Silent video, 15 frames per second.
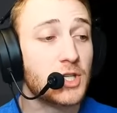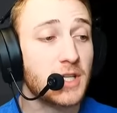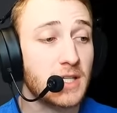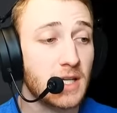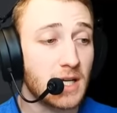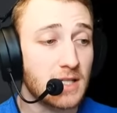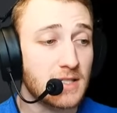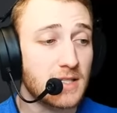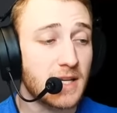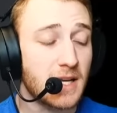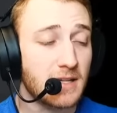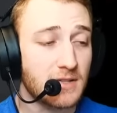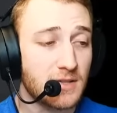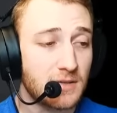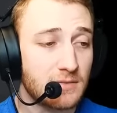She does,
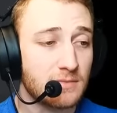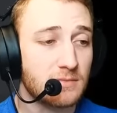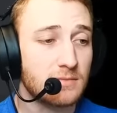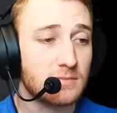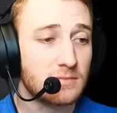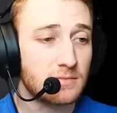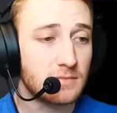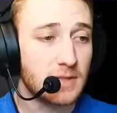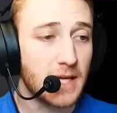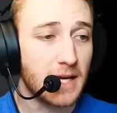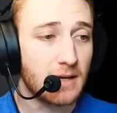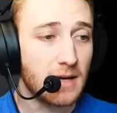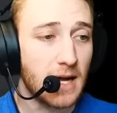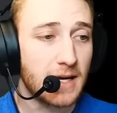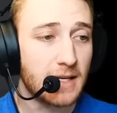yes. Yeah,
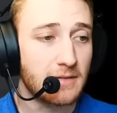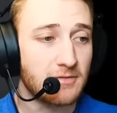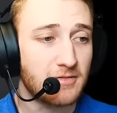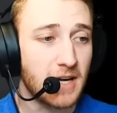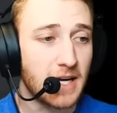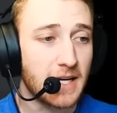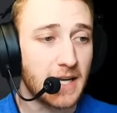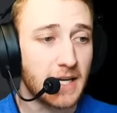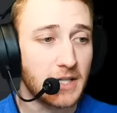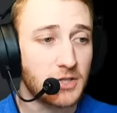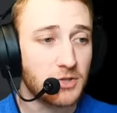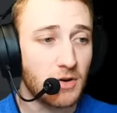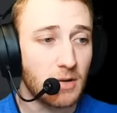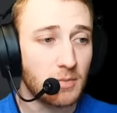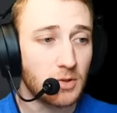I didn't find any
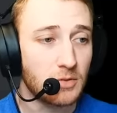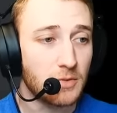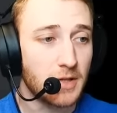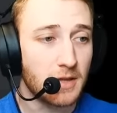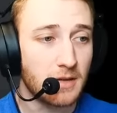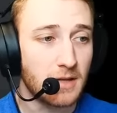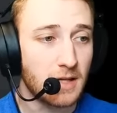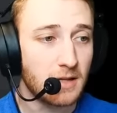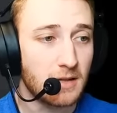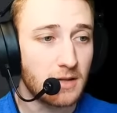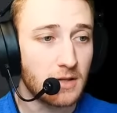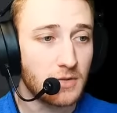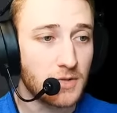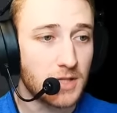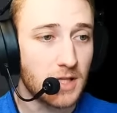trouble with getting
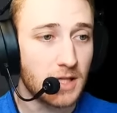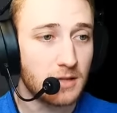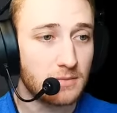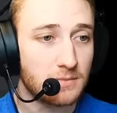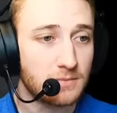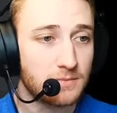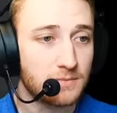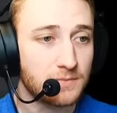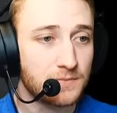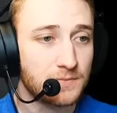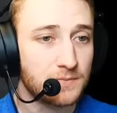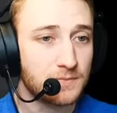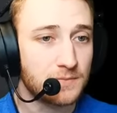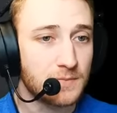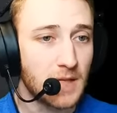those
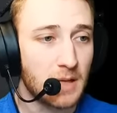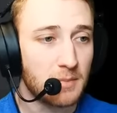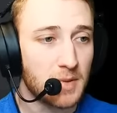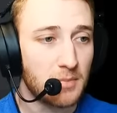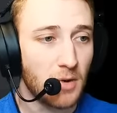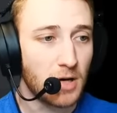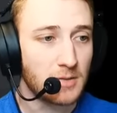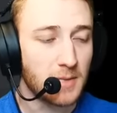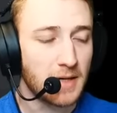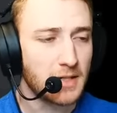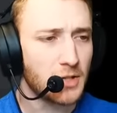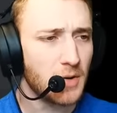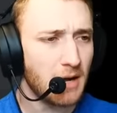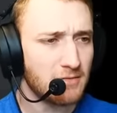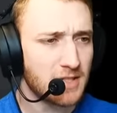MP procs back.
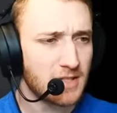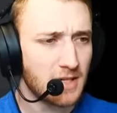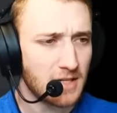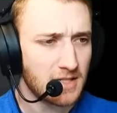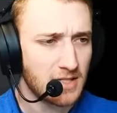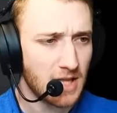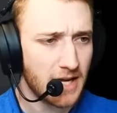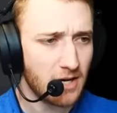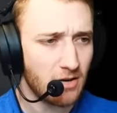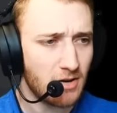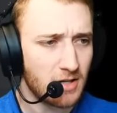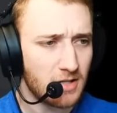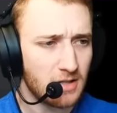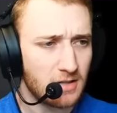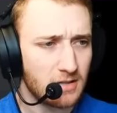Do you have a Slayer
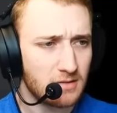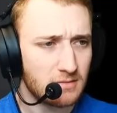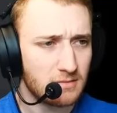on her?